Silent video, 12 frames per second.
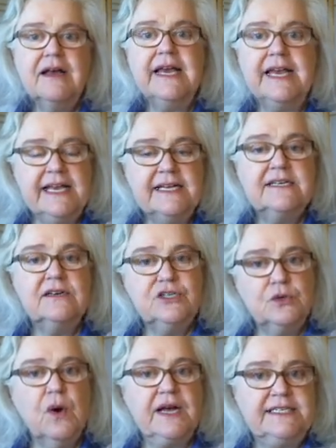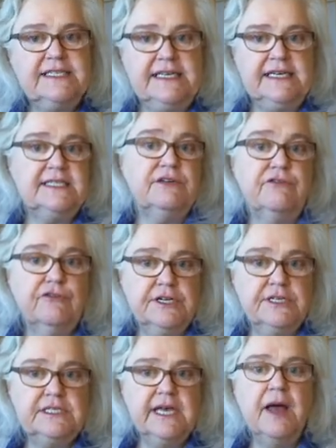Do I see a
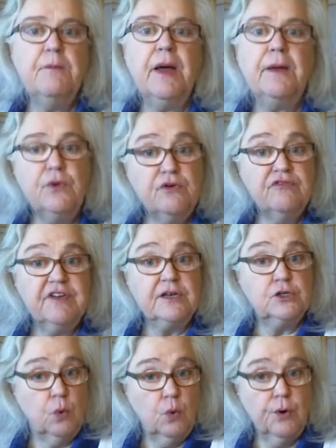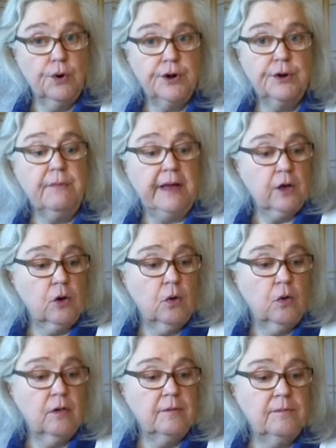difference? Am I moving toward my
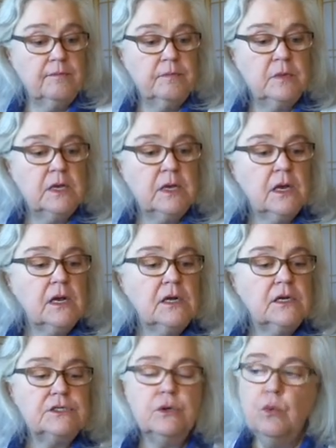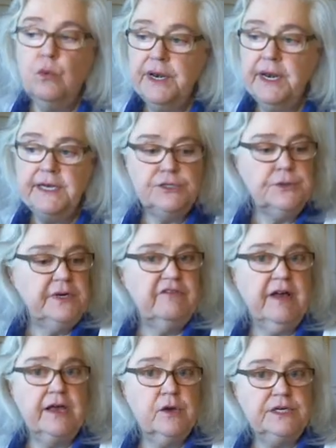goal? So when I do an
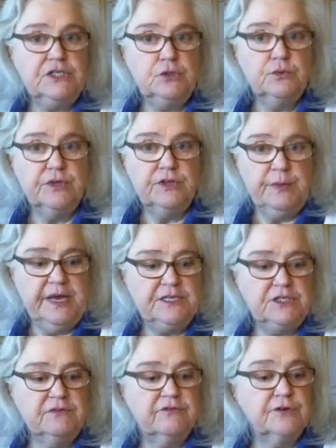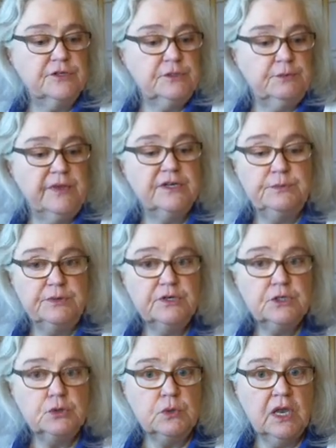evaluation with a patient for their
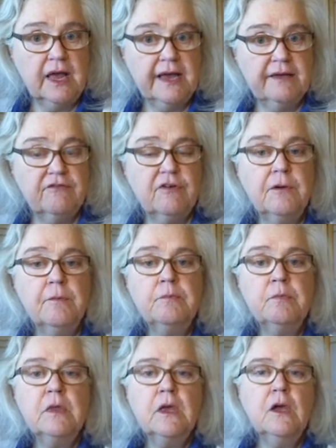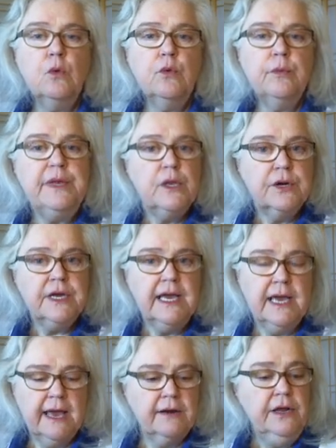spiritual life, we'll be
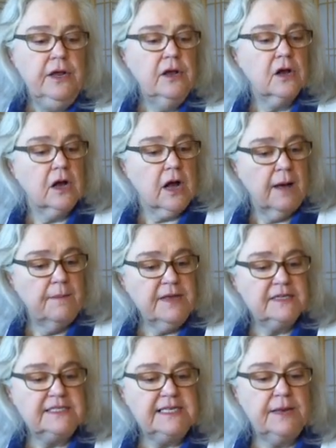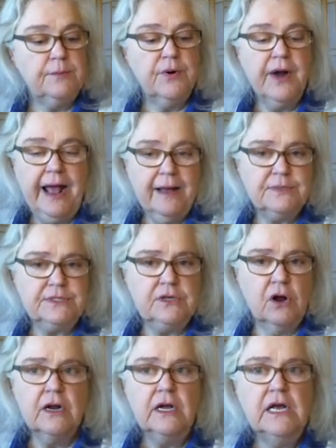looking at comments that perhaps are,